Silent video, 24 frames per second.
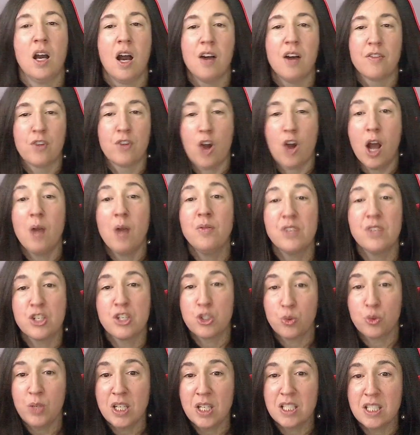For
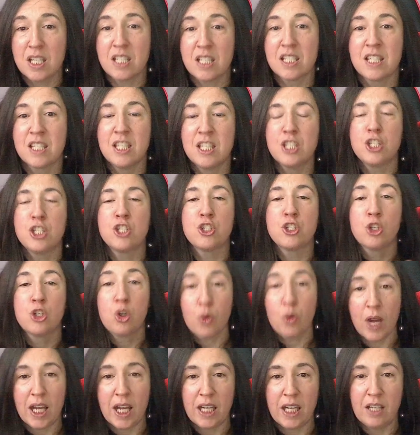obvious reasons, this is
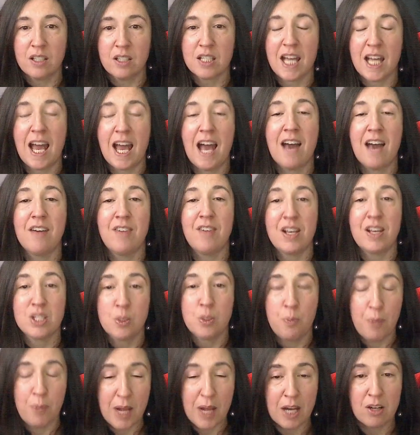great to have as a
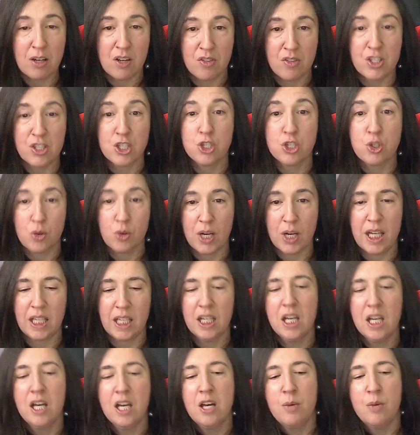parent, this trait,
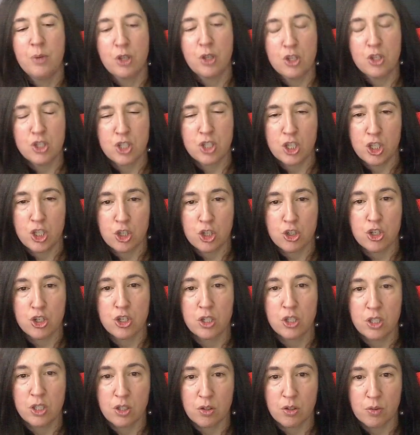because
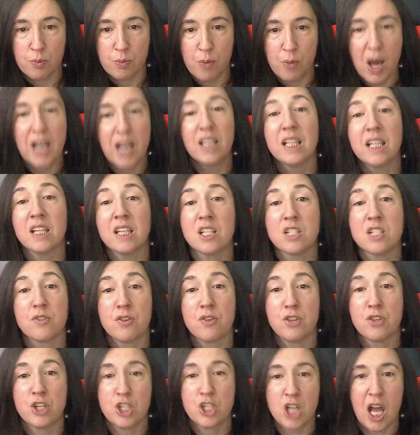you're modeling this for
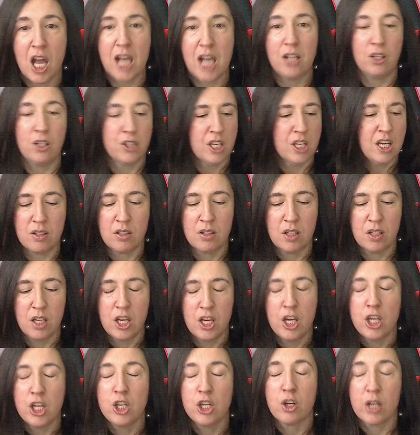the child.
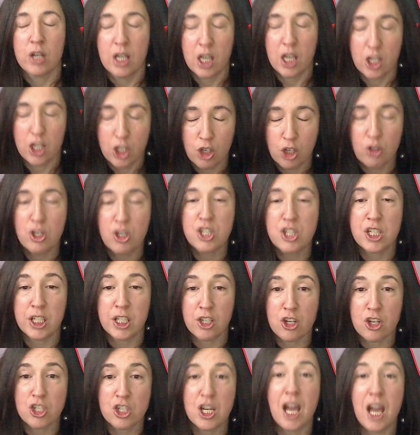You're encouraging
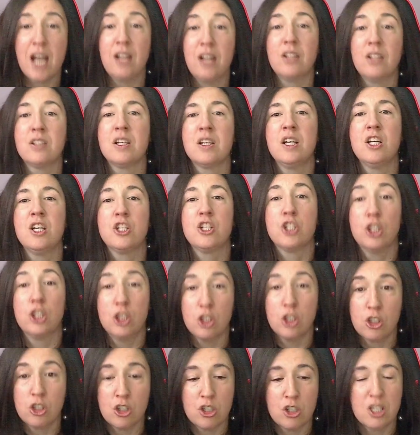your child to
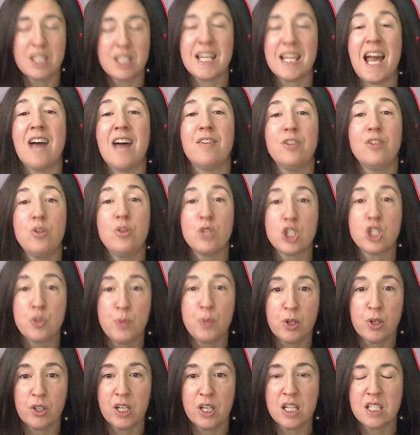learn, to have new
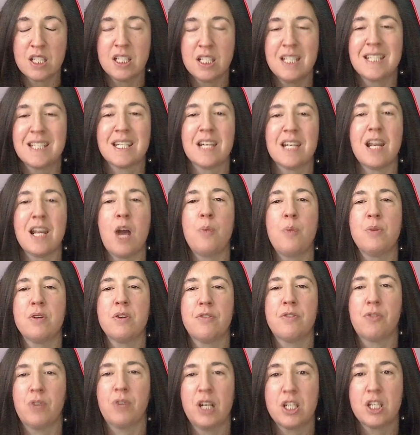experiences, to not be
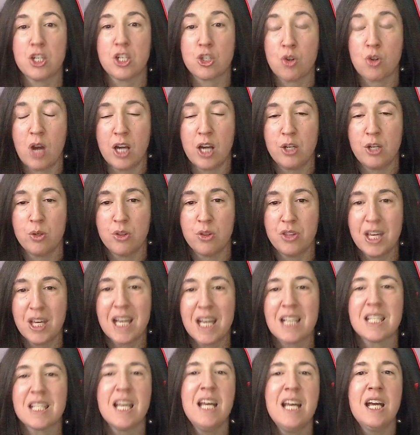afraid to try new
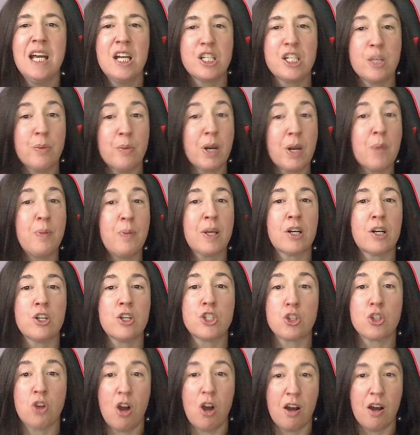things. Gemini
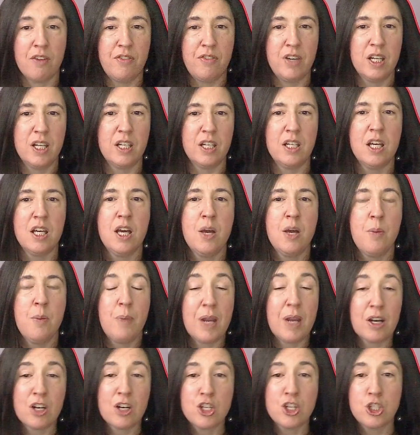parents are often
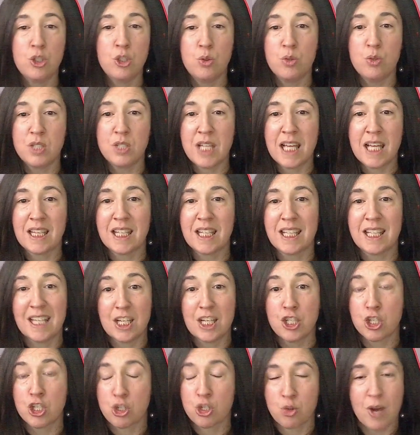parents who take the
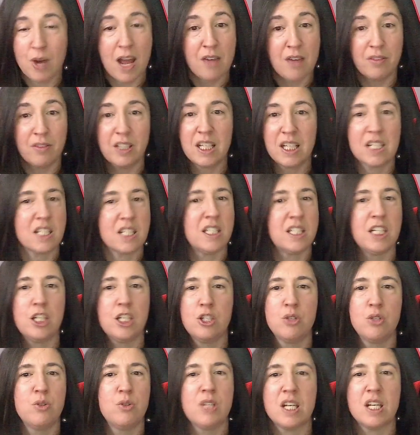kids traveling to see
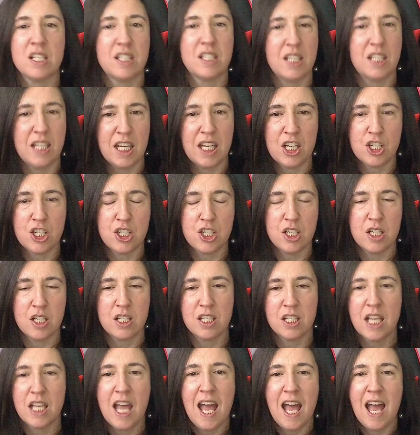new
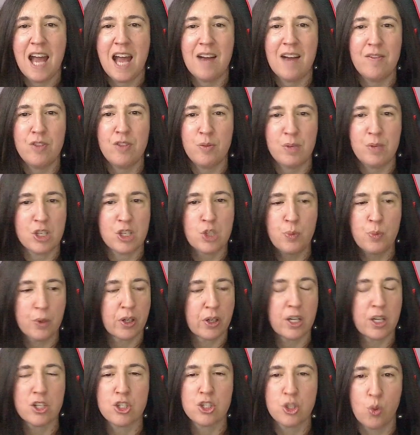destinations, have them
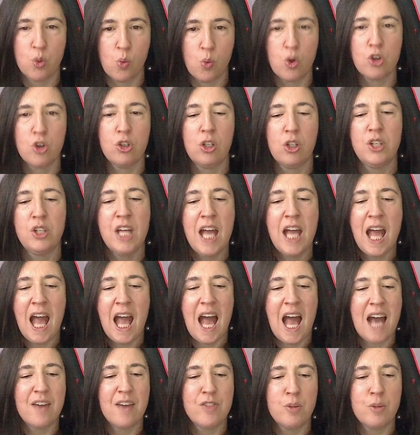experience the world,
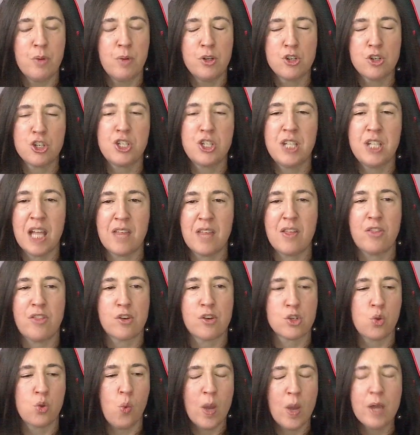have them understand that
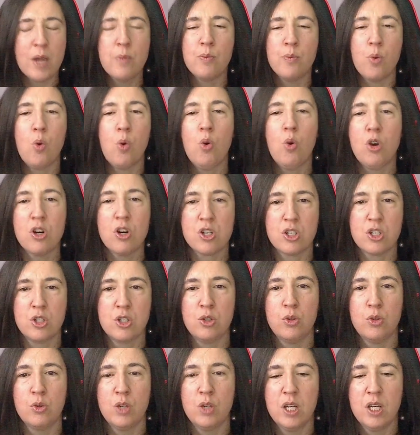there's way more
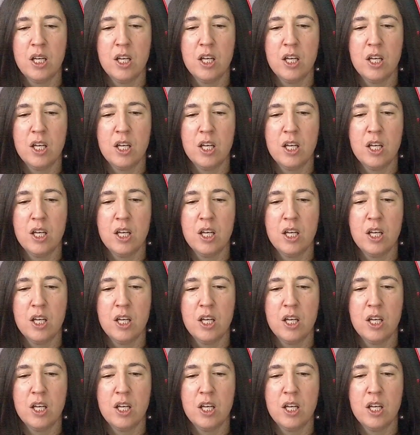to